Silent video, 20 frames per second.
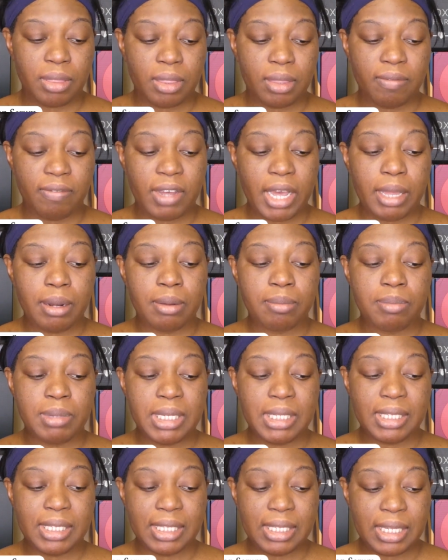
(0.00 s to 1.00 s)
The
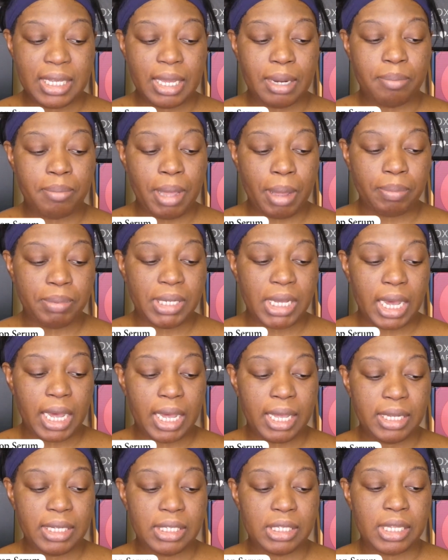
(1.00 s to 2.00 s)
vitamin C and
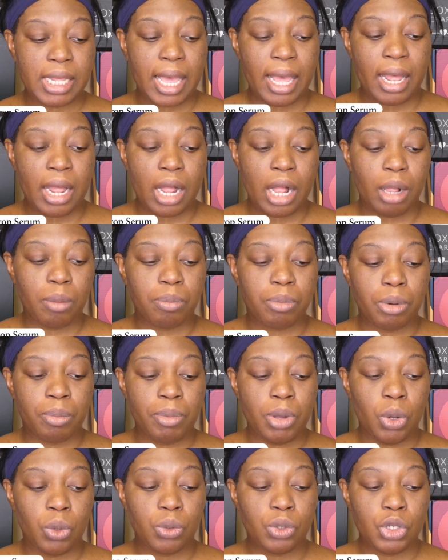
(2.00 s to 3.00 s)
peptides help
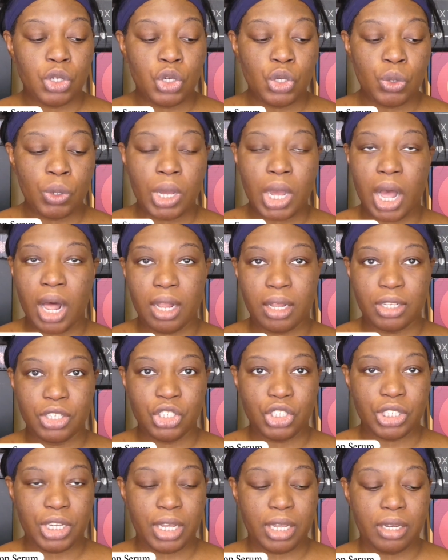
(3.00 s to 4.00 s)
promote new
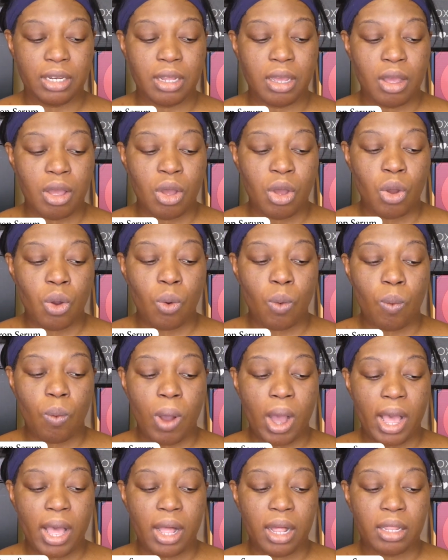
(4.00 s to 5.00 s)
collagen,
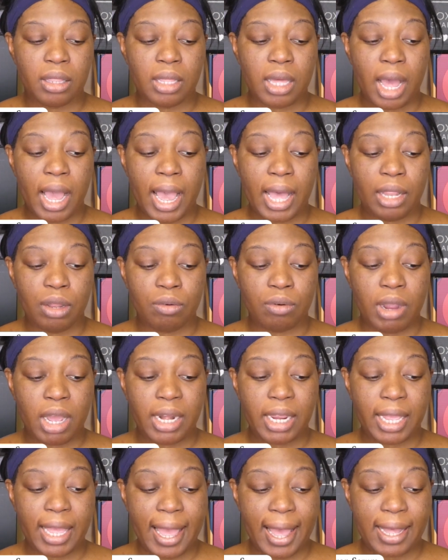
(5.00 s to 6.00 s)
while the
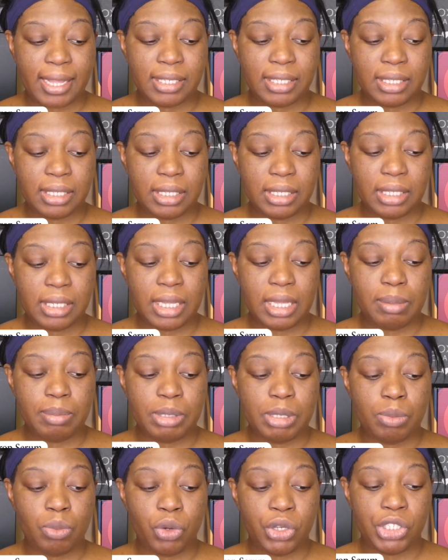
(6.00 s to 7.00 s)
hyaluronic acid
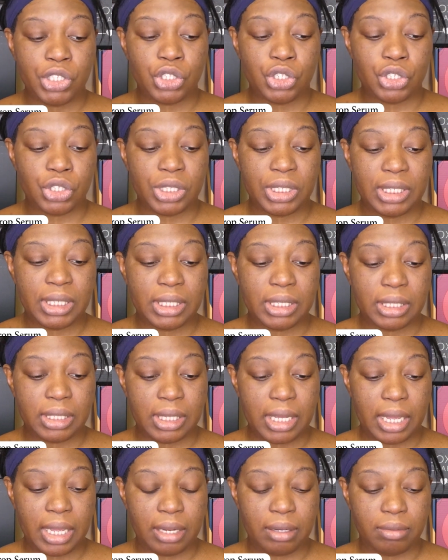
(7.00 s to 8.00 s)
keeps moisture
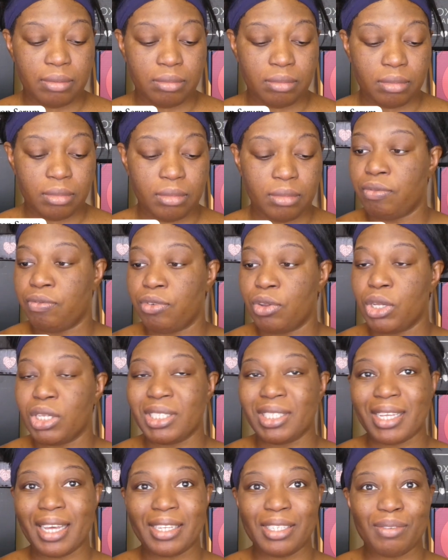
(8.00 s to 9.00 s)
sealed in. Full
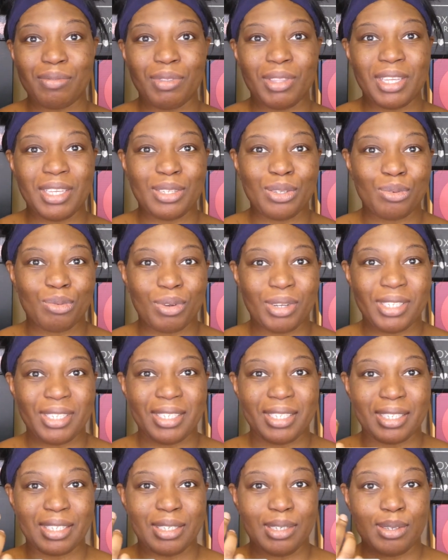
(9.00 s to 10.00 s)
size of this
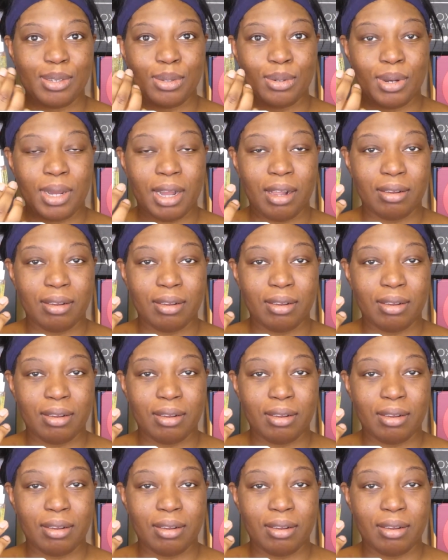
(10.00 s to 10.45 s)
runs $62.